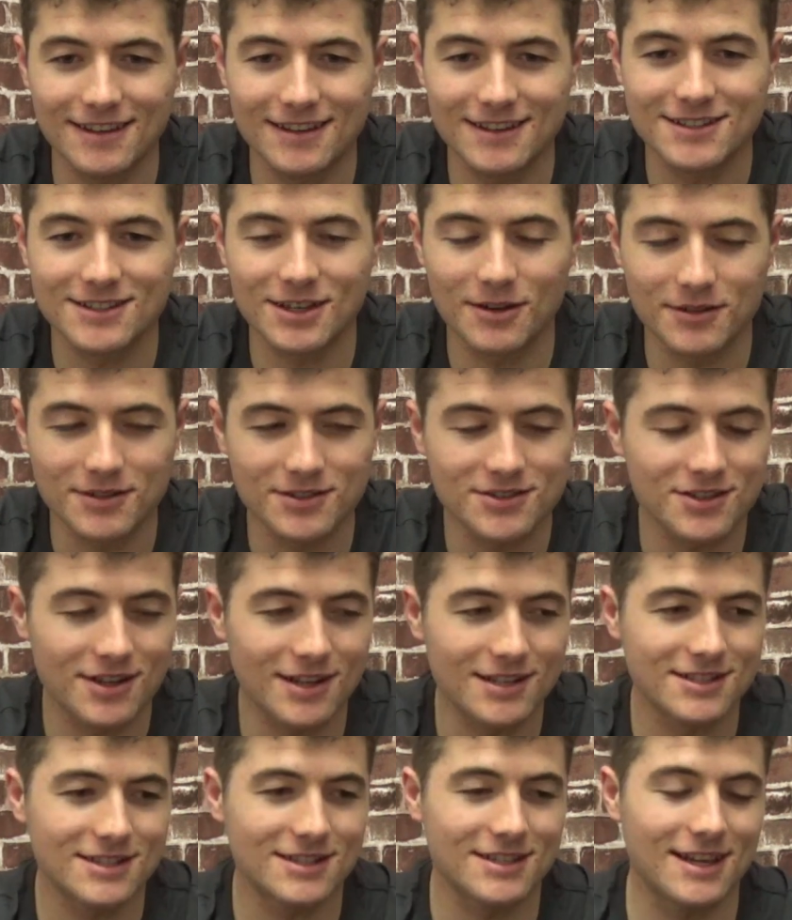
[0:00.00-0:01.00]
It's so
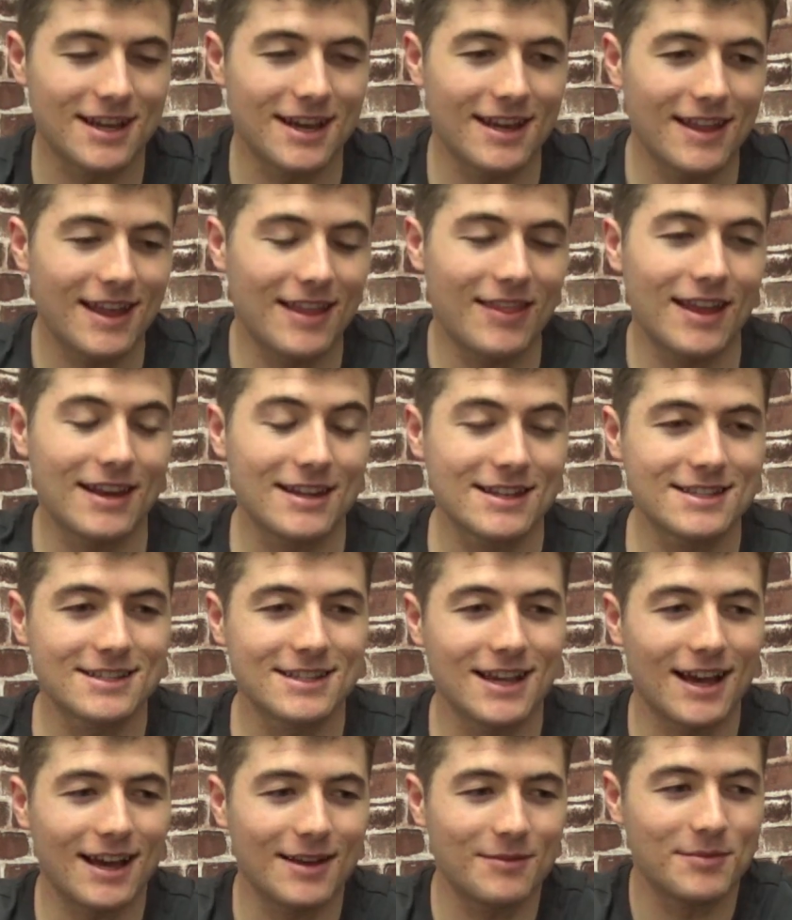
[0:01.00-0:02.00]
entrenched. Yeah, that is
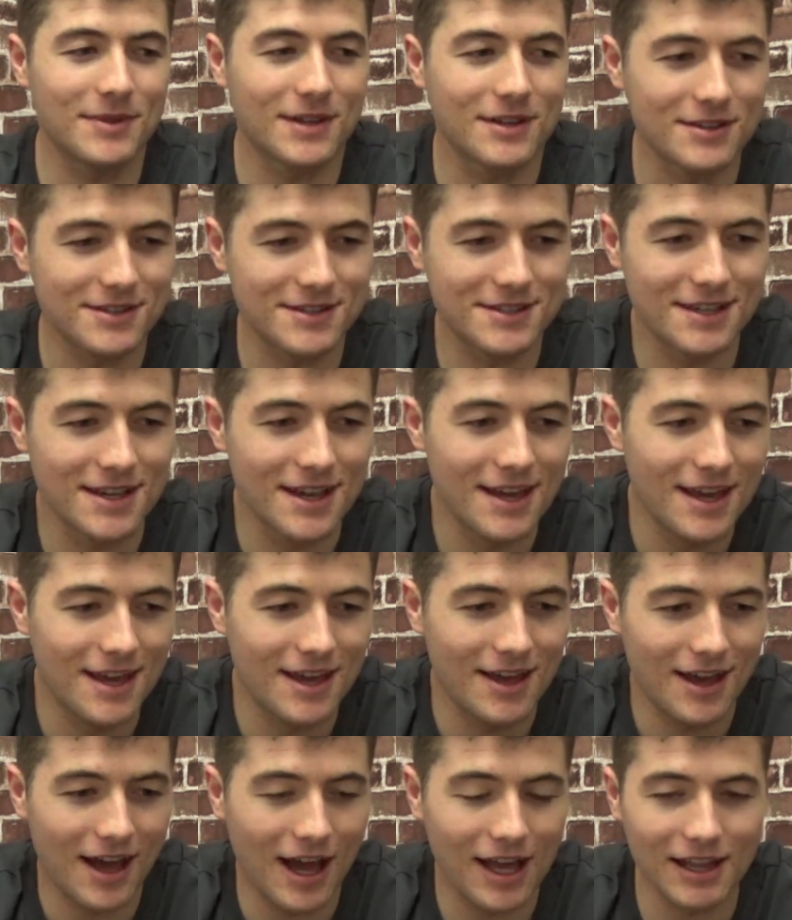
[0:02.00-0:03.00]
sad because
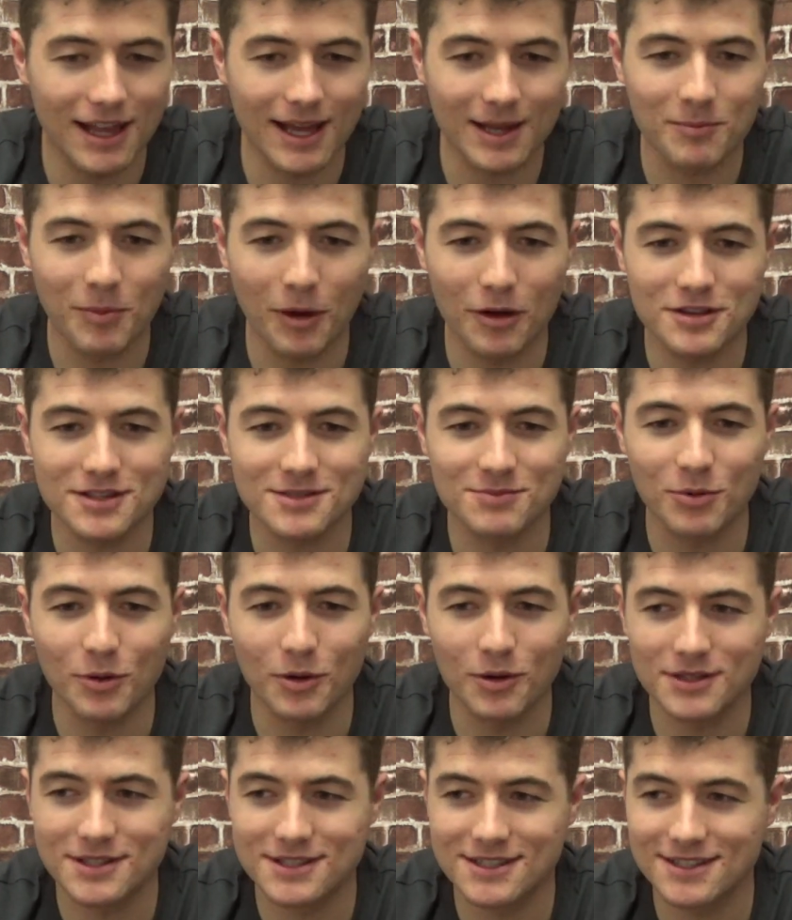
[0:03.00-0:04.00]
I like both
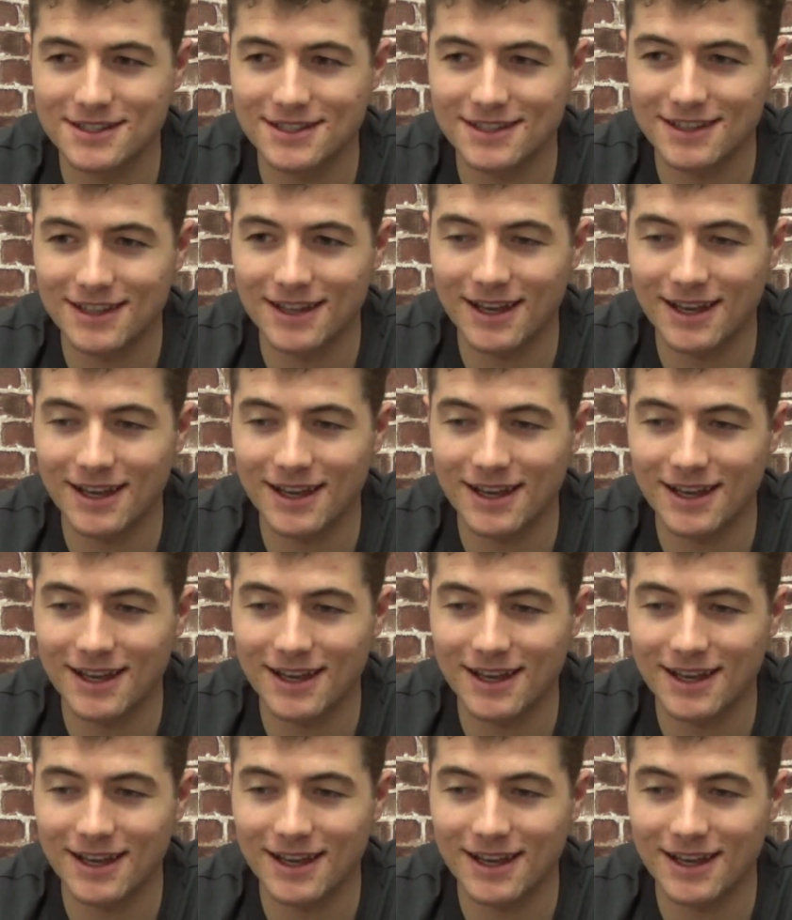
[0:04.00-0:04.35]
sports.